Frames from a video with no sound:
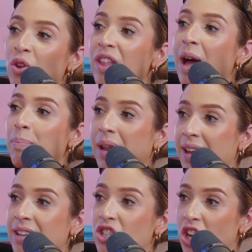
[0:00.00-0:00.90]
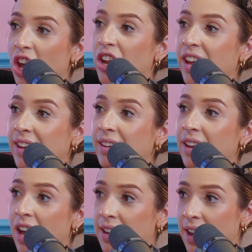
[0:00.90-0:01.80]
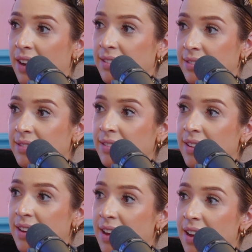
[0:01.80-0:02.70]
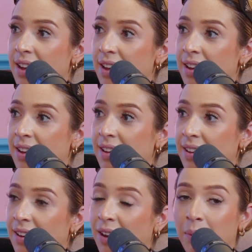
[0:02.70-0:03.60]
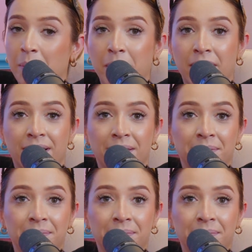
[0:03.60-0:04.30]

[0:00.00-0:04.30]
on that plane journey alone, I wouldn't be here.